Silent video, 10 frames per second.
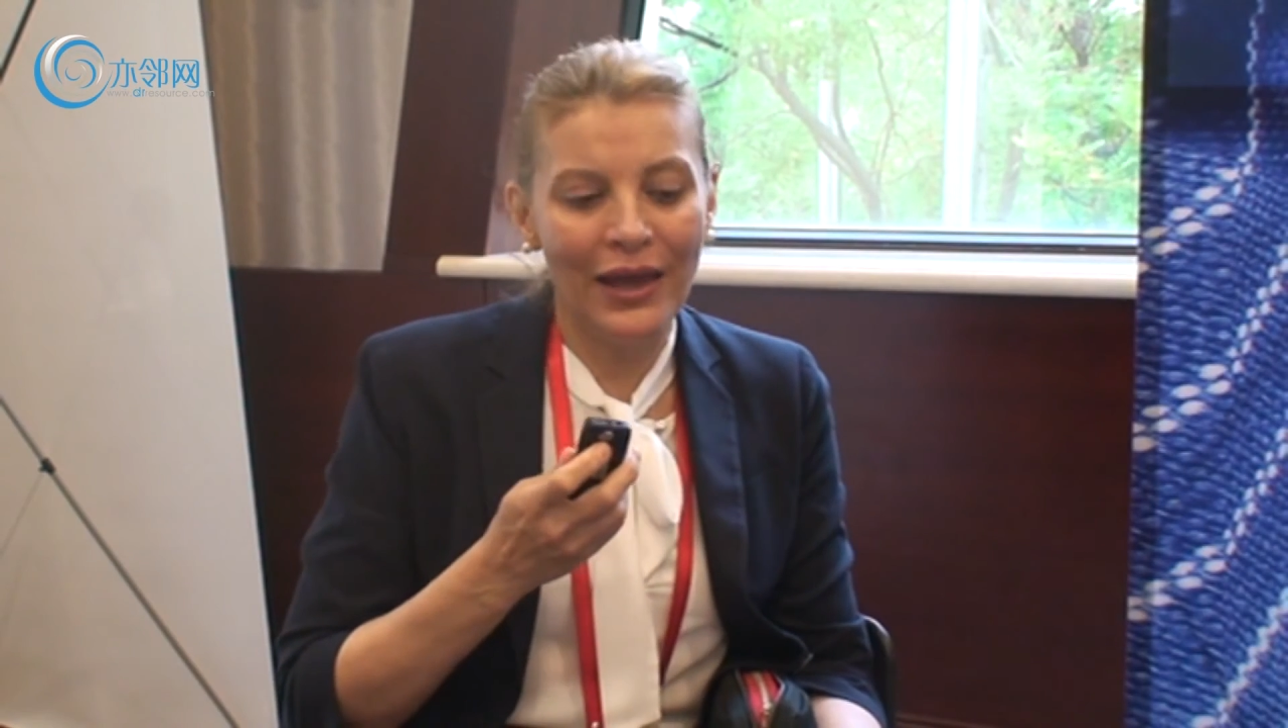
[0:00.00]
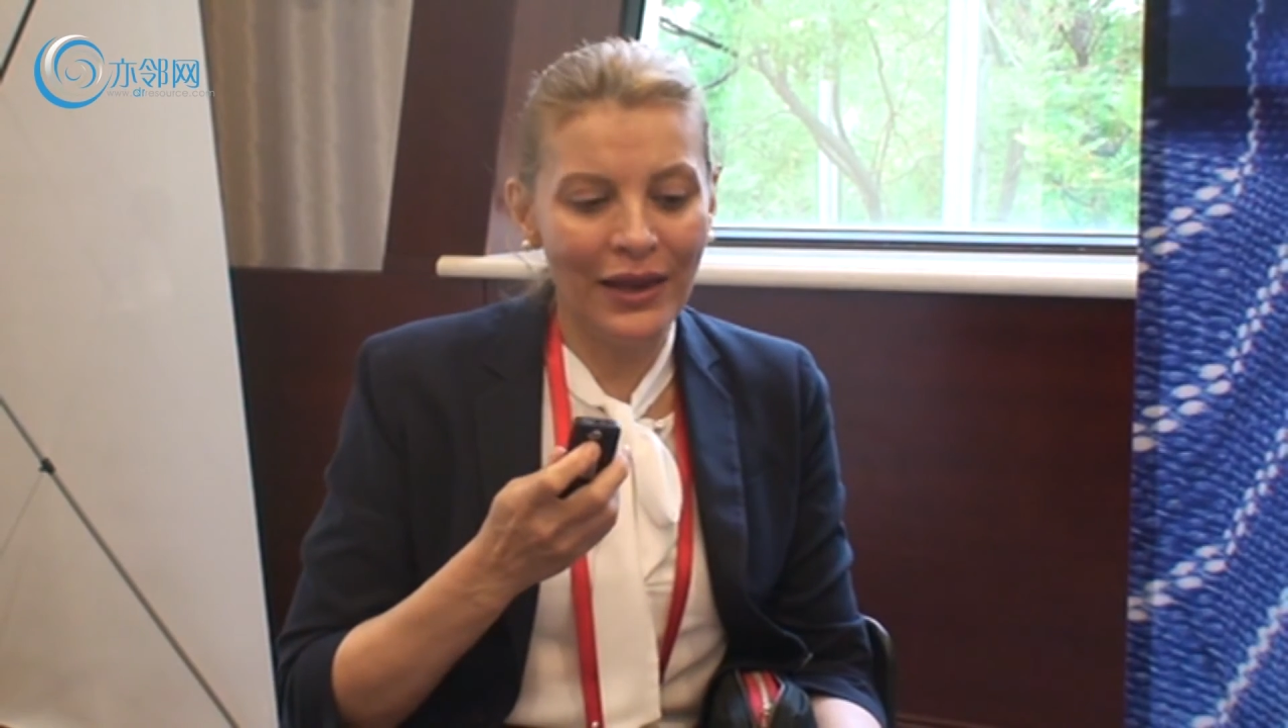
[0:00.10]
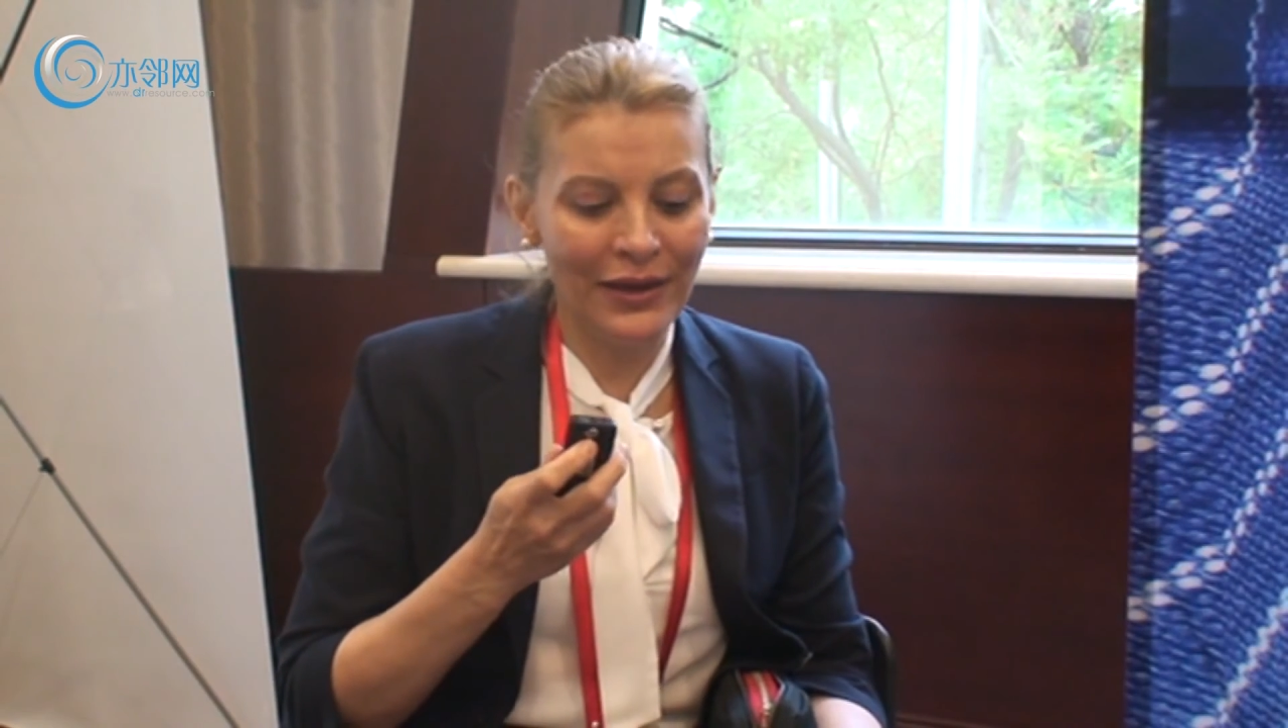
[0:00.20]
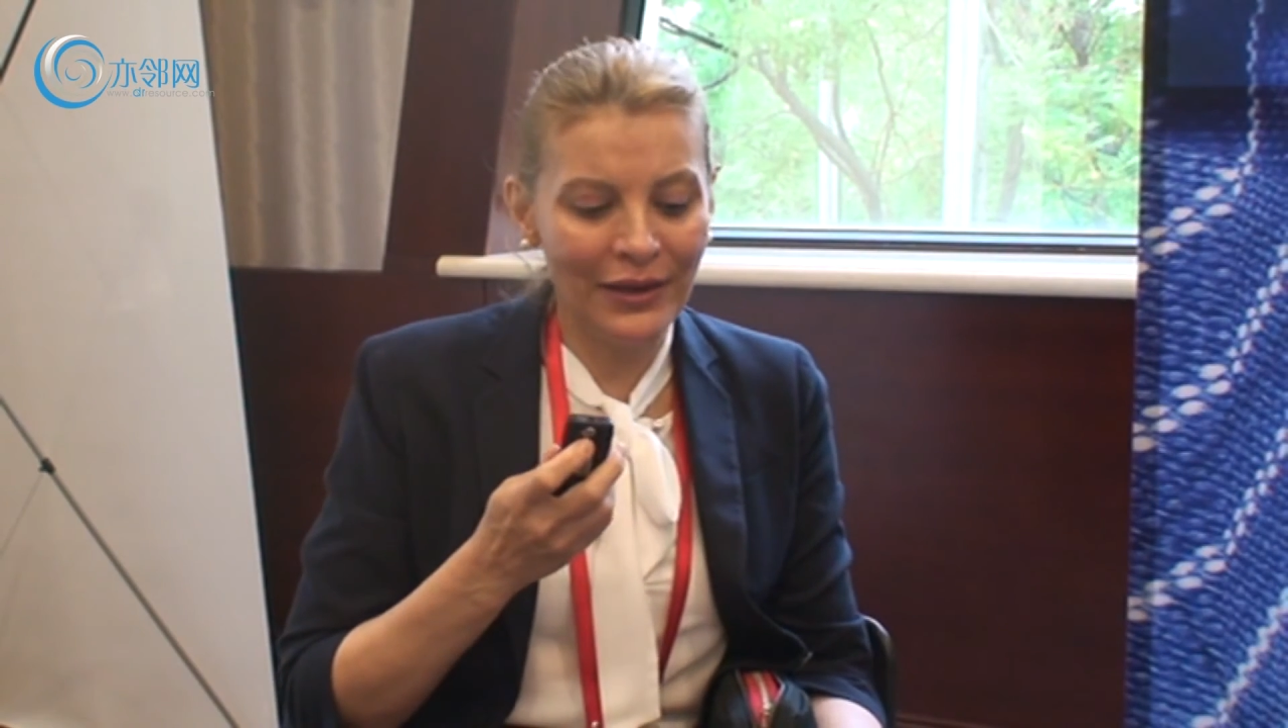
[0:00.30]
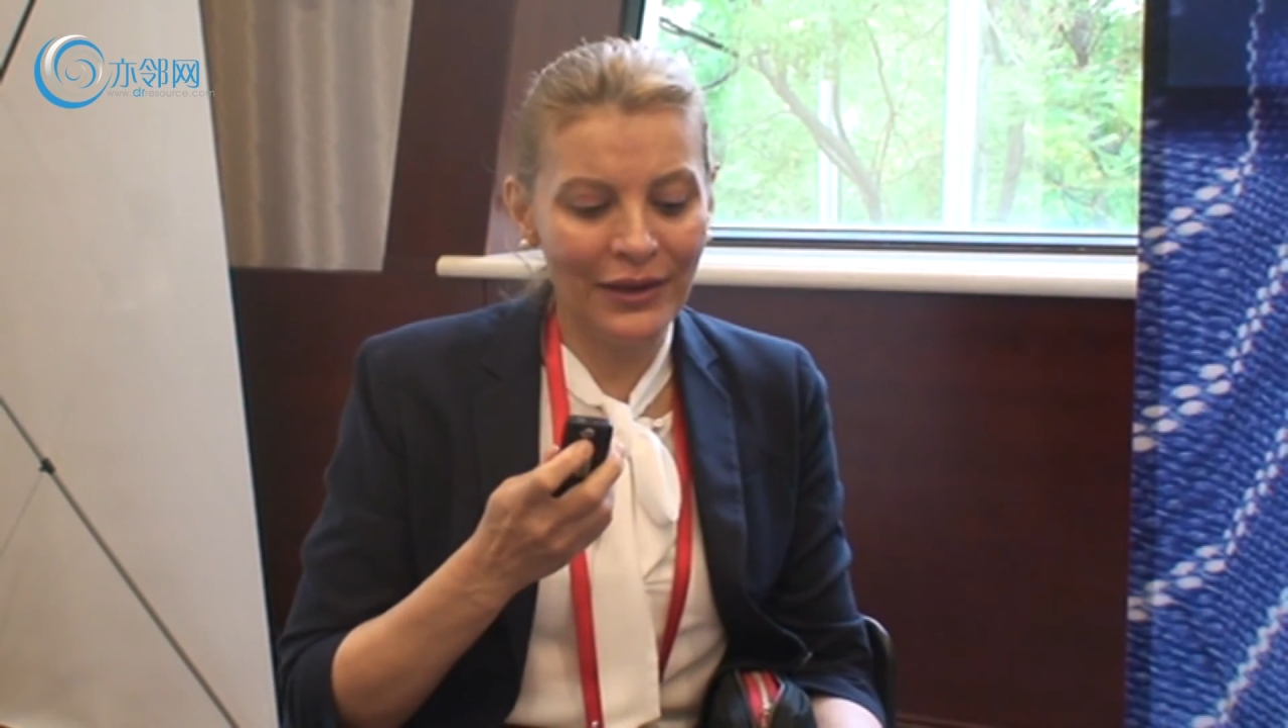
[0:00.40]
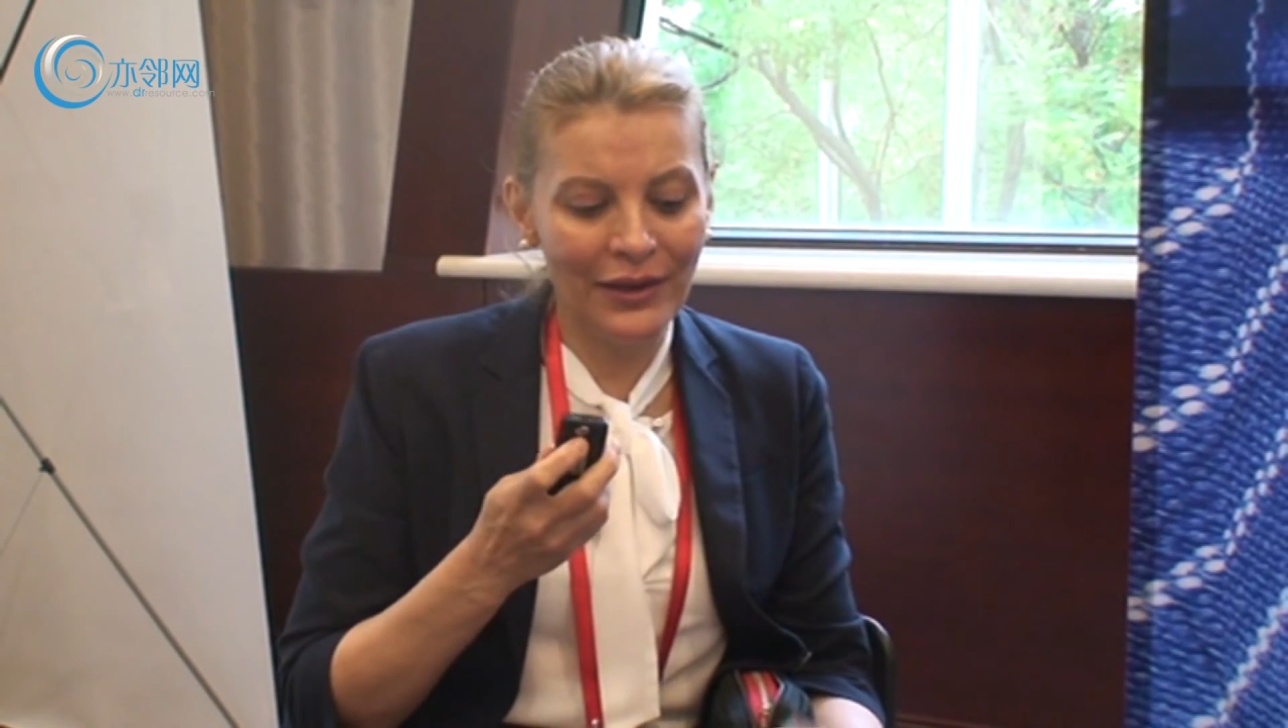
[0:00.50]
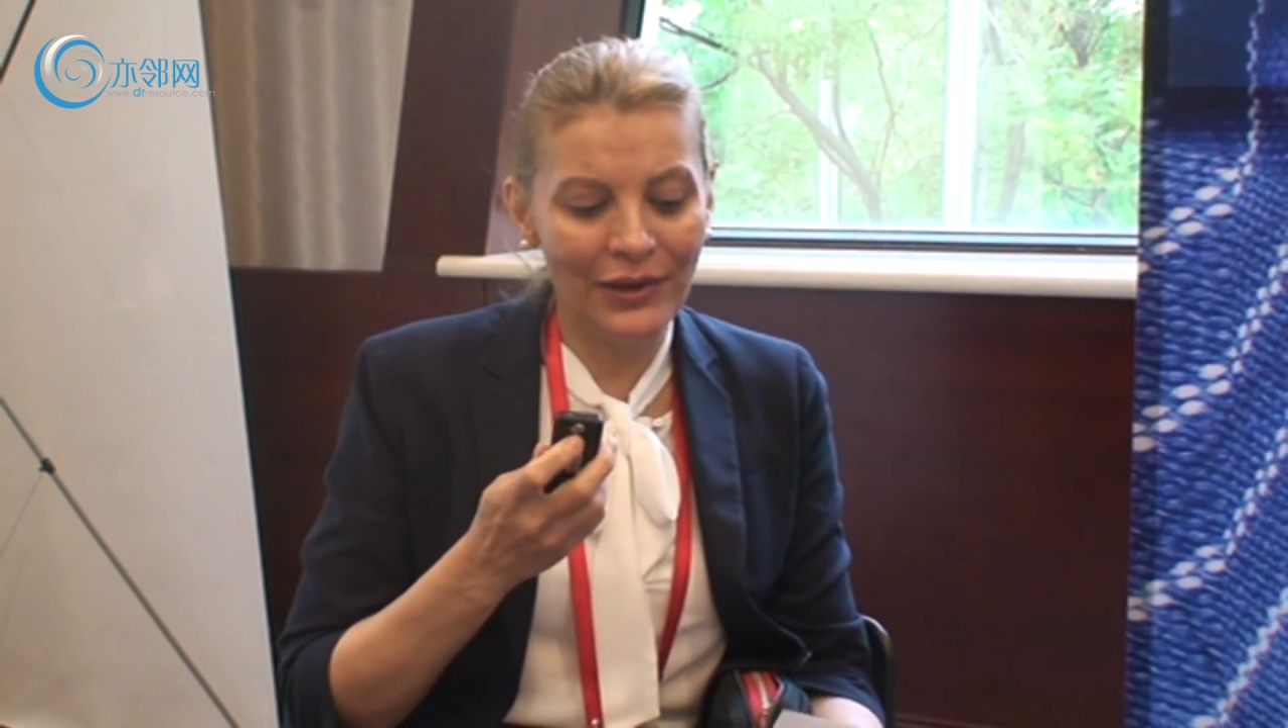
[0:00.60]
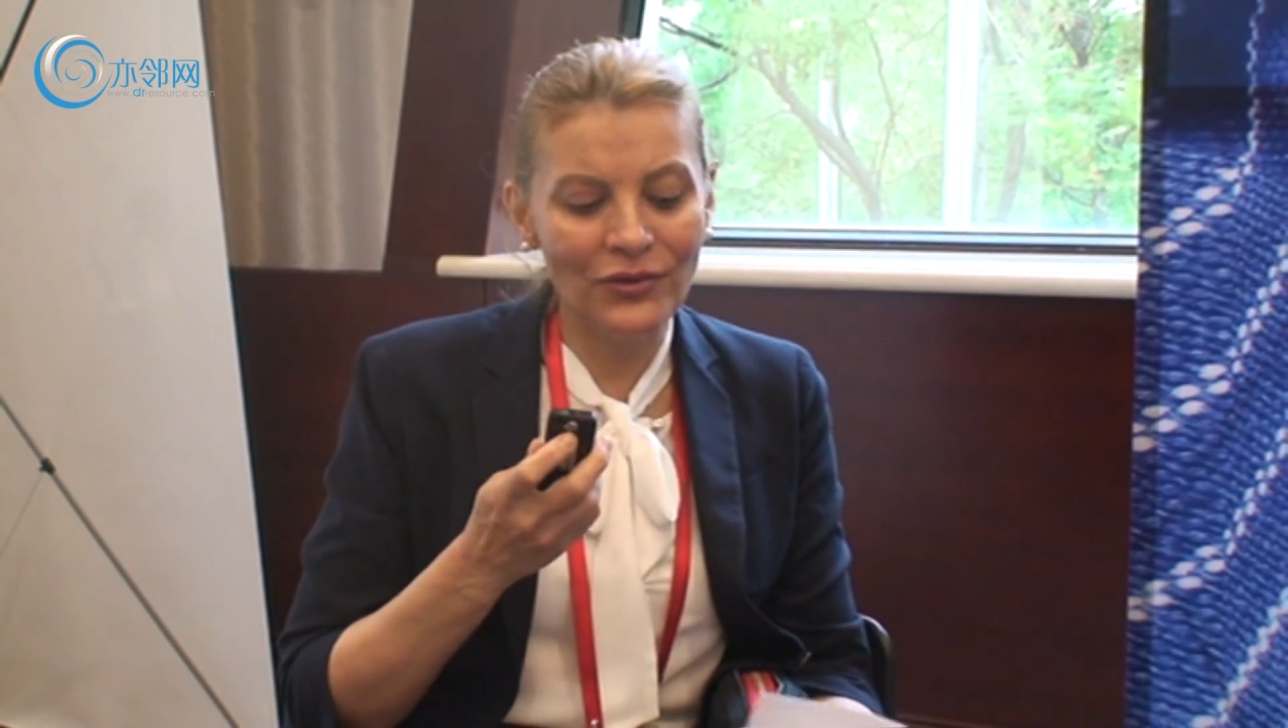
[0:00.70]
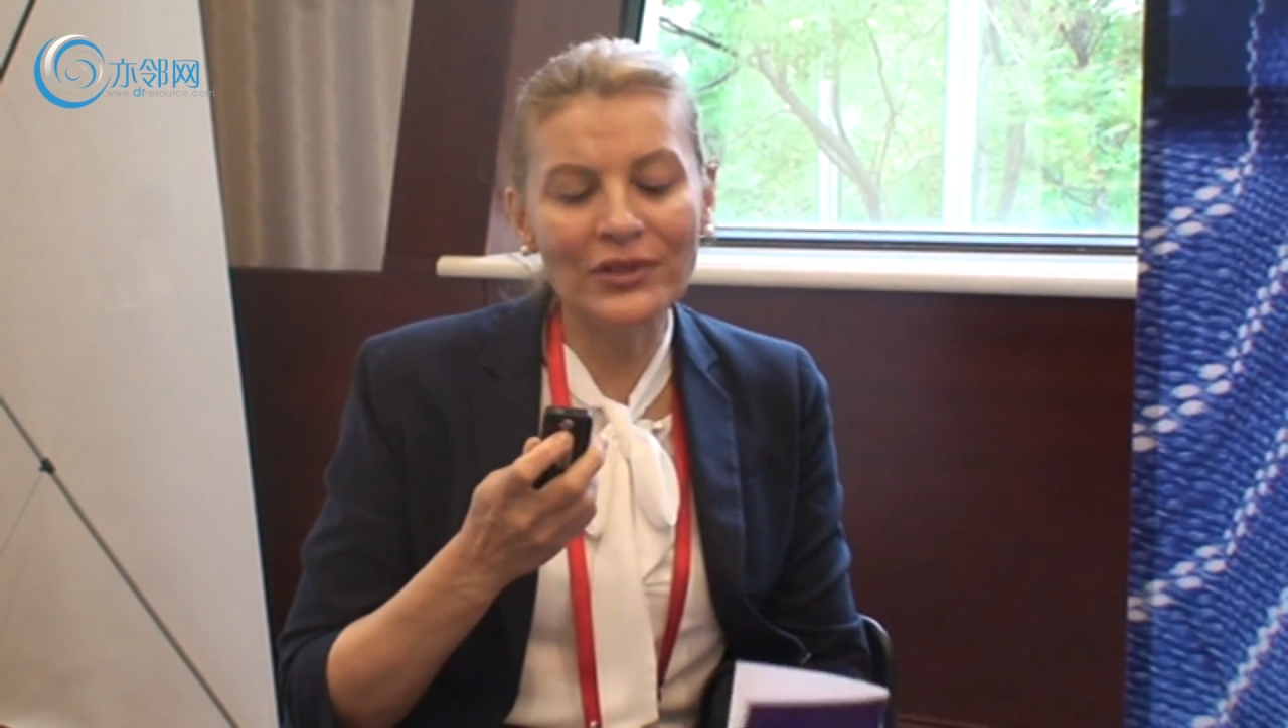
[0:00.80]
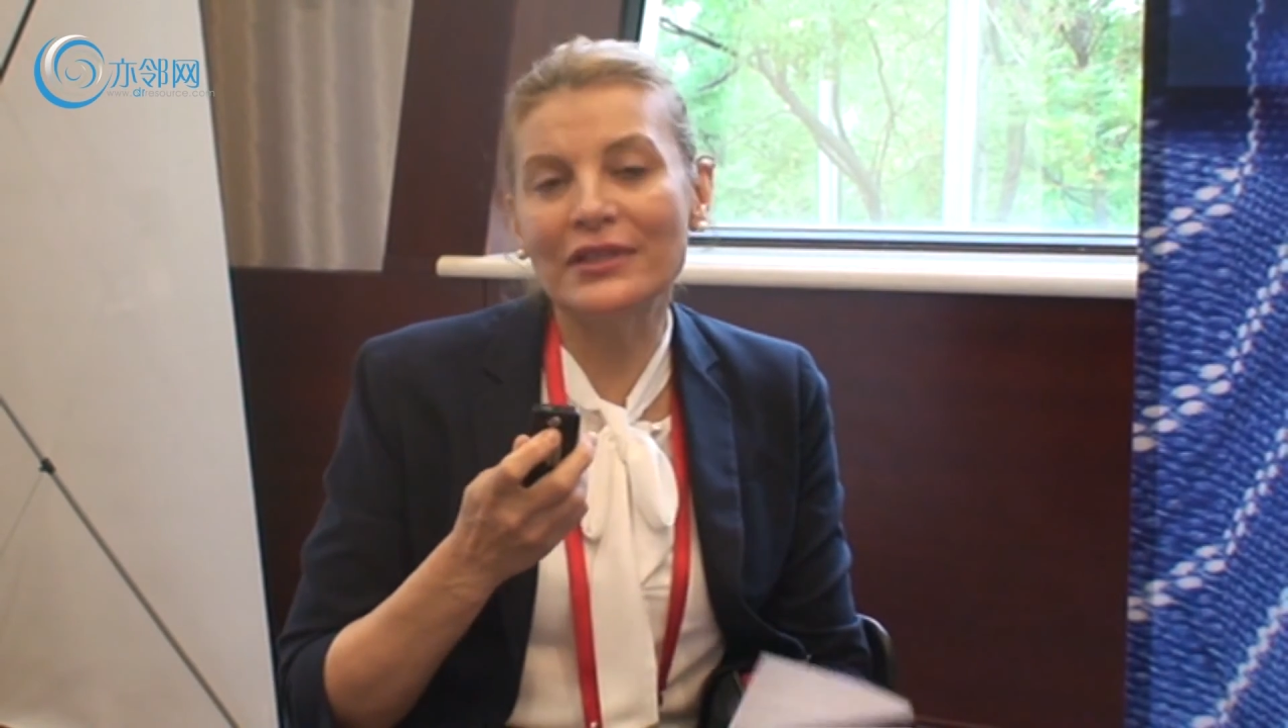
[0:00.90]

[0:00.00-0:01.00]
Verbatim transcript: and uh,